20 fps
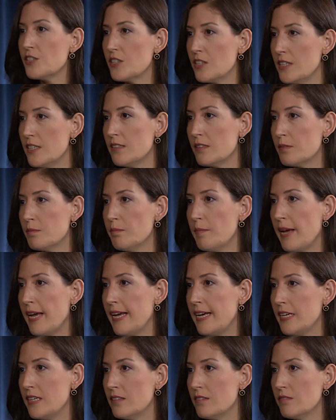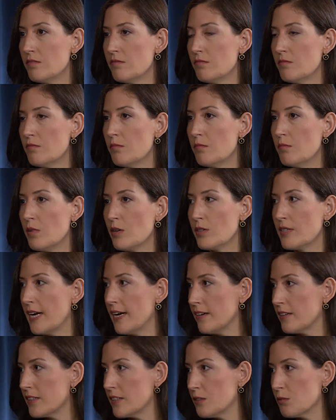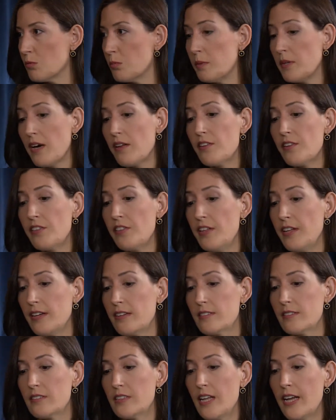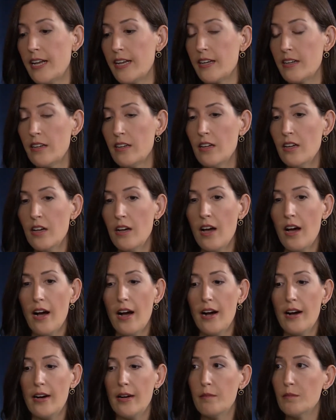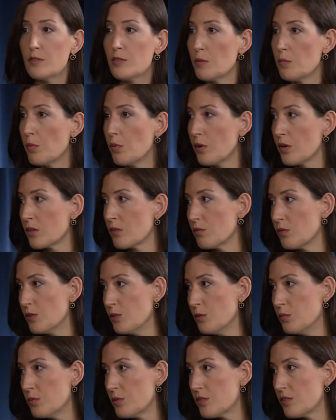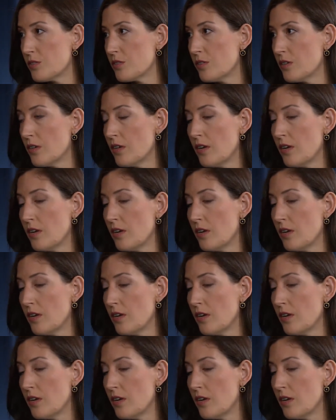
to these main modalities, would be other things like support groups,